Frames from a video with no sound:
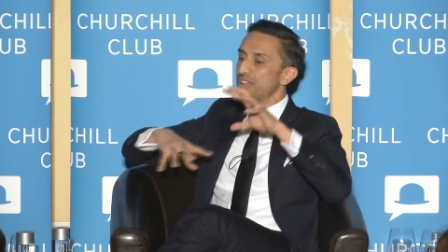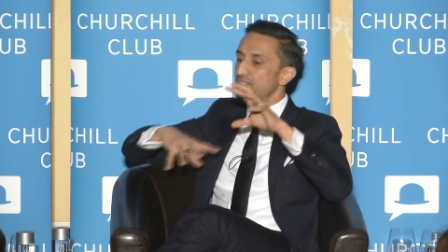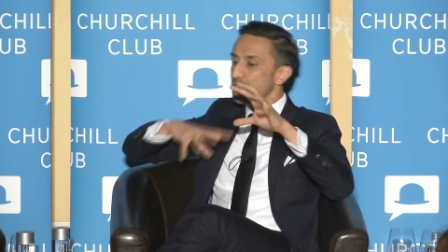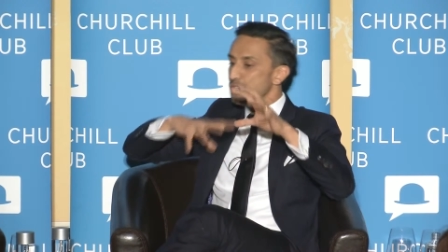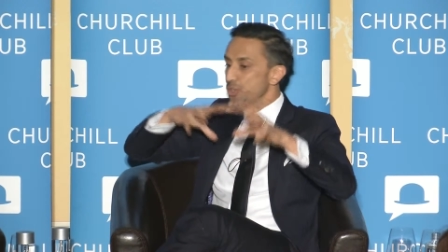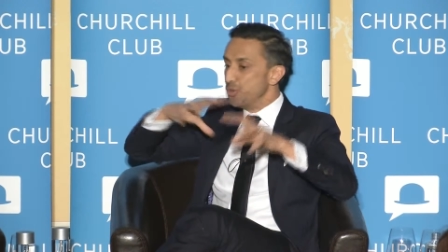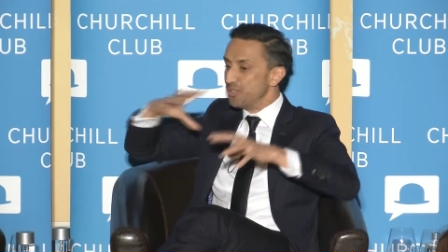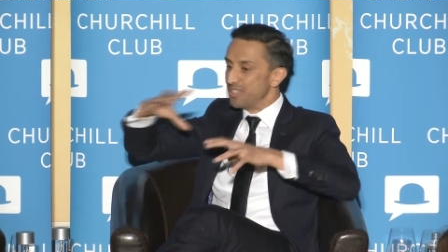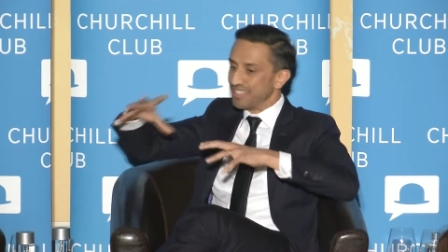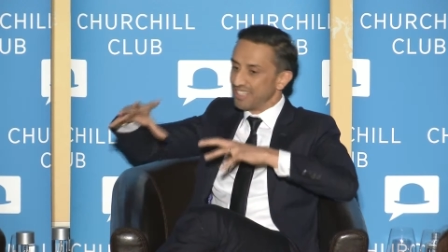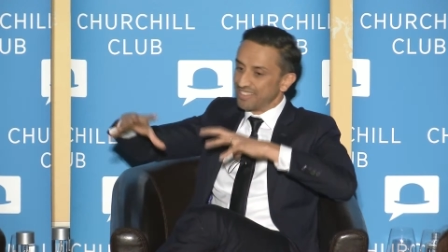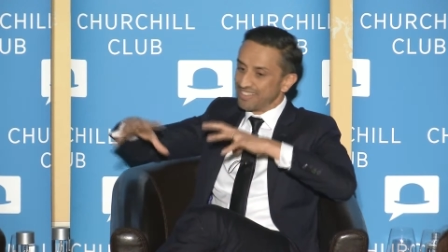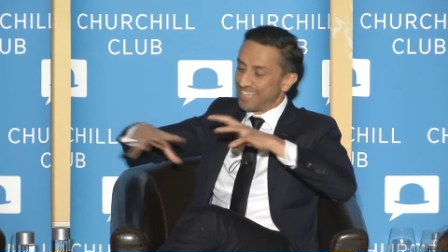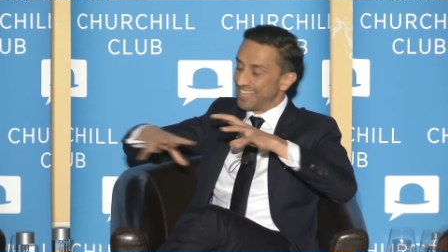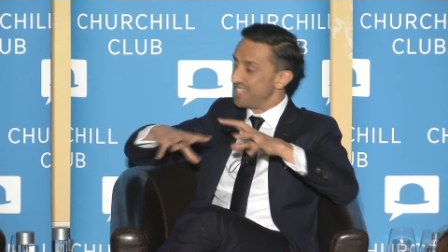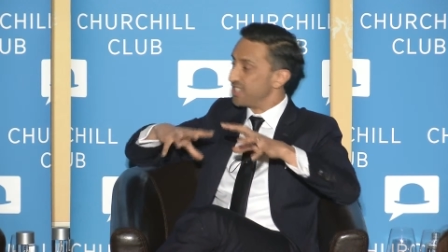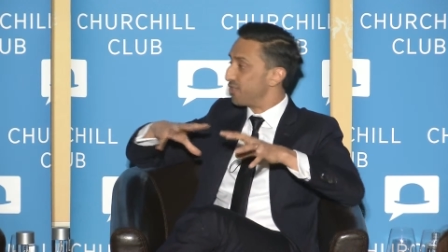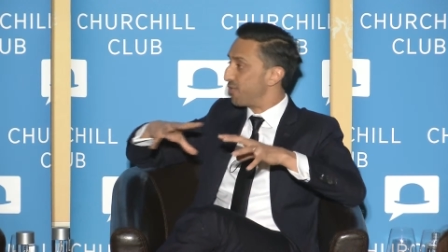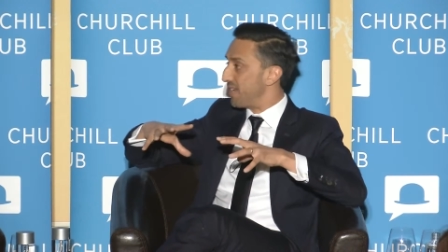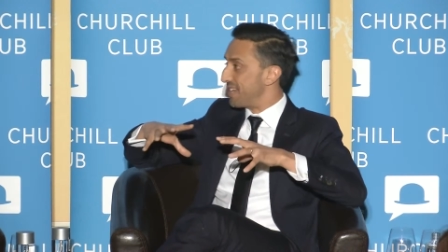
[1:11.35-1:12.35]
using the
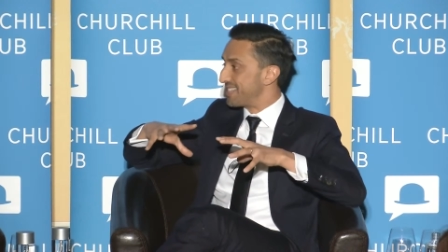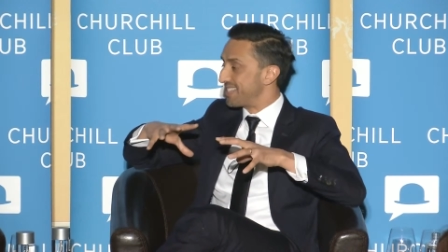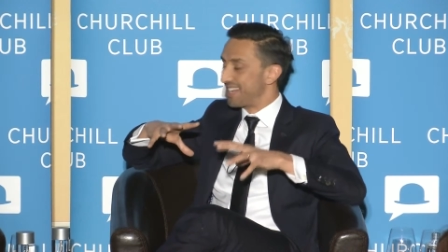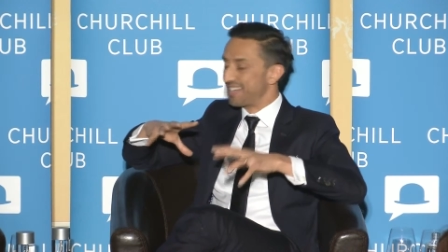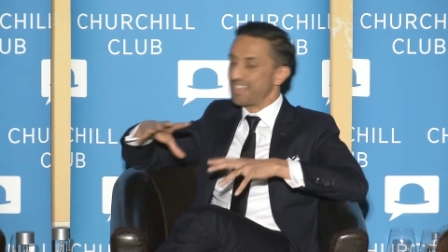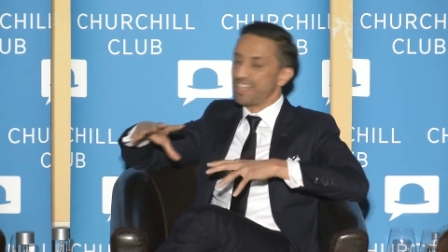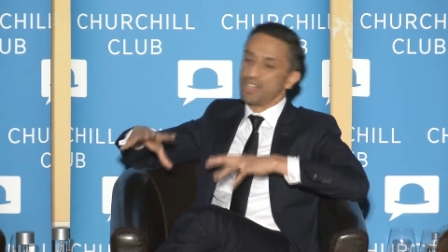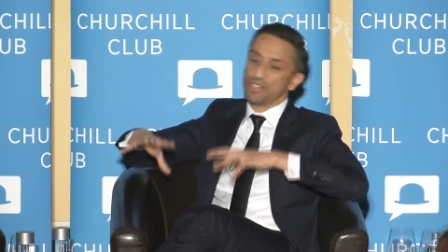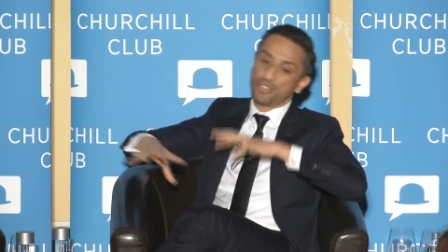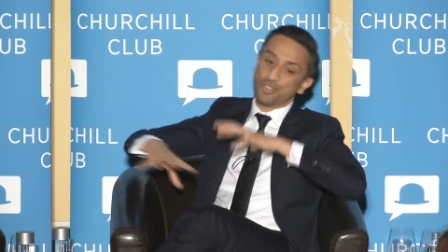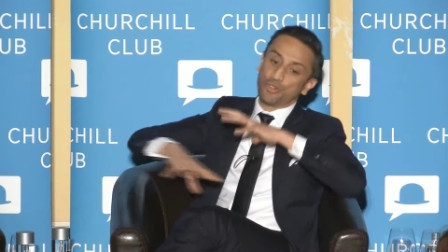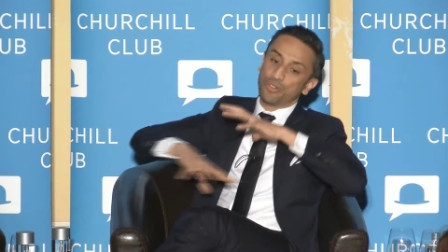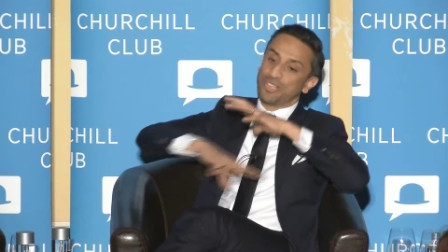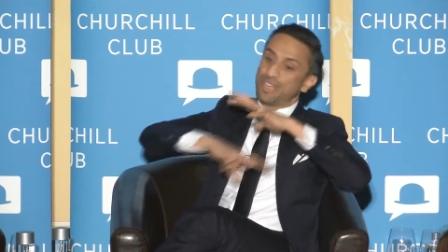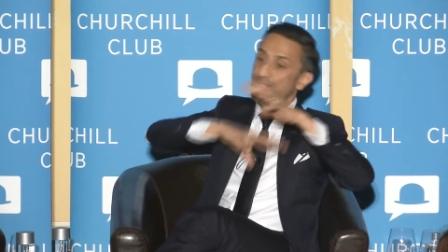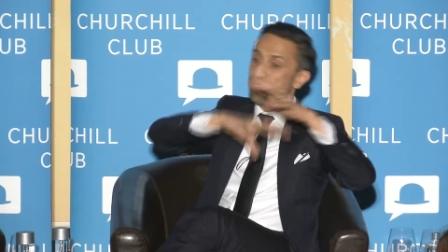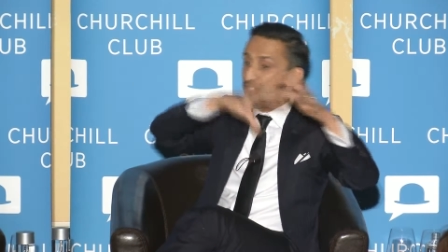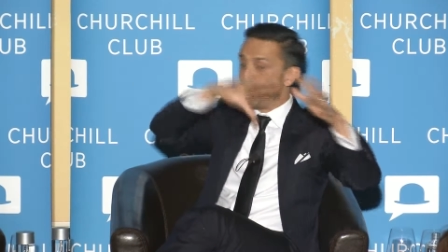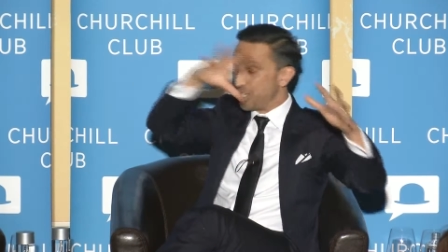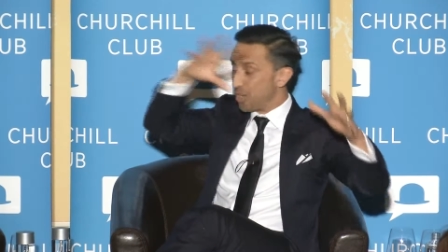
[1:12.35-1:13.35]
latest and greatest technology or
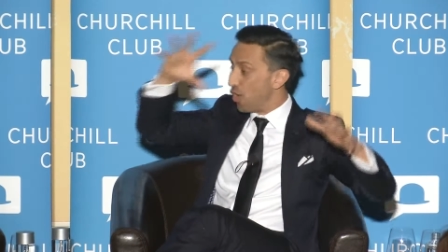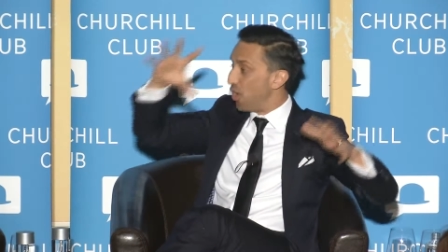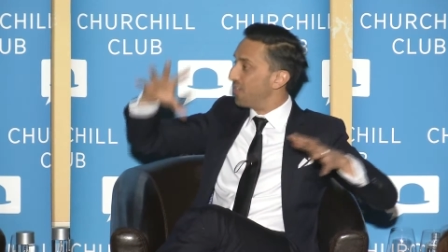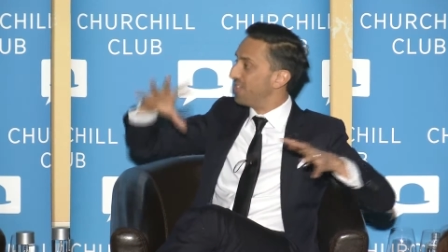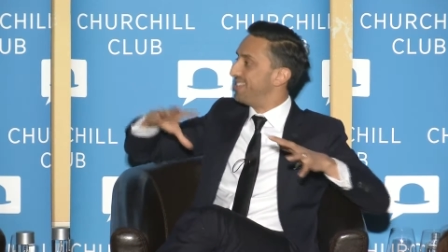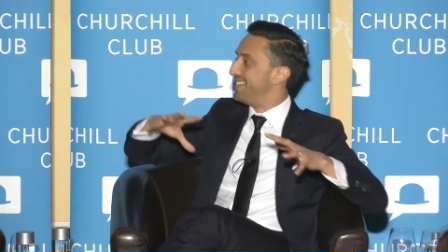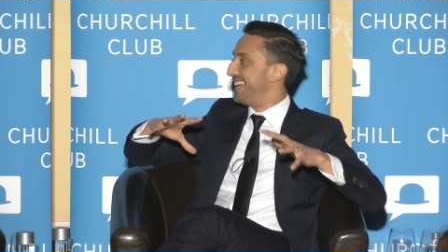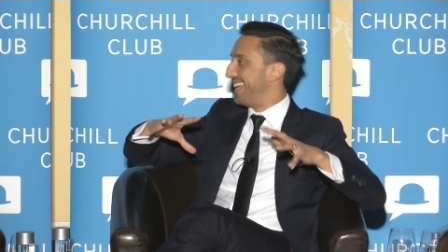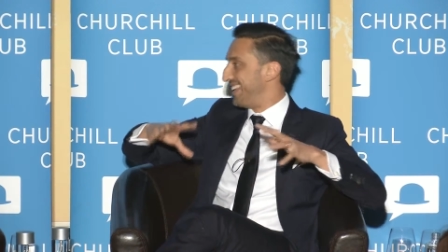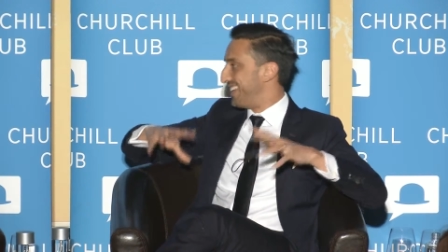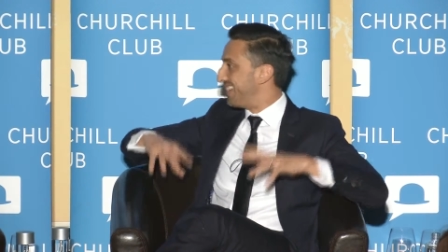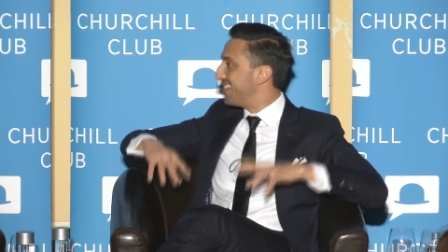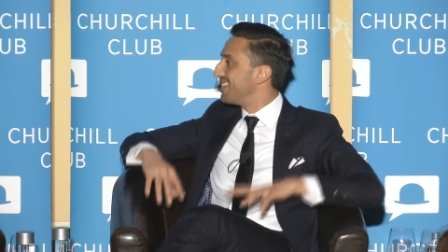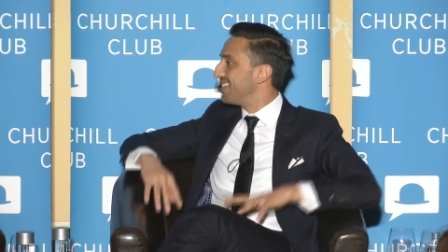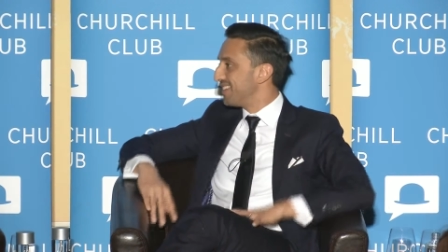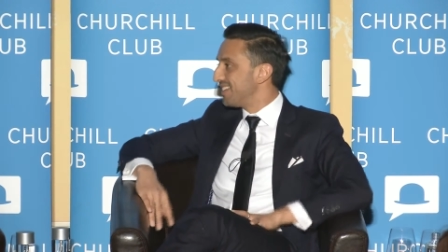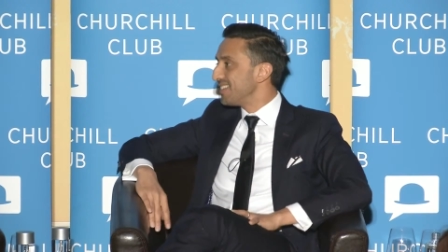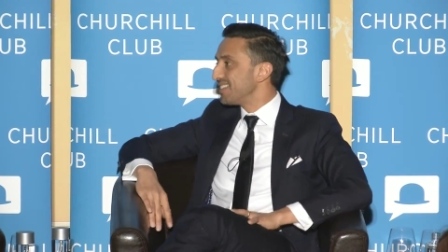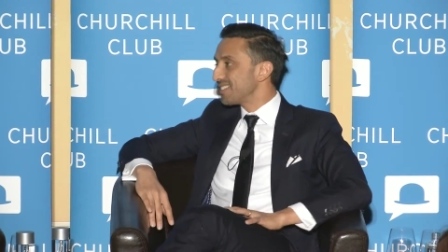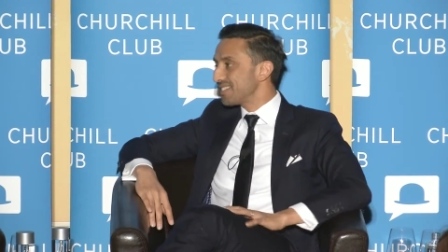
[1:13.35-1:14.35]
leveraging all the data.
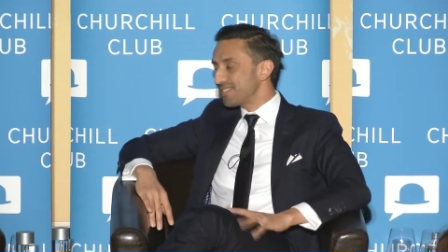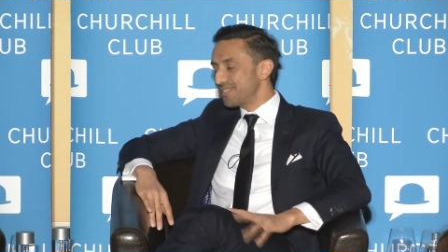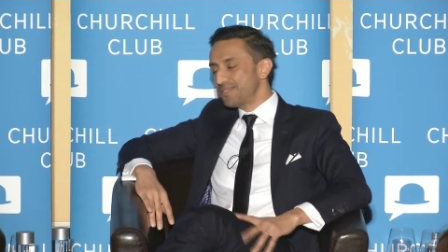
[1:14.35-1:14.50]
Mm-hmm.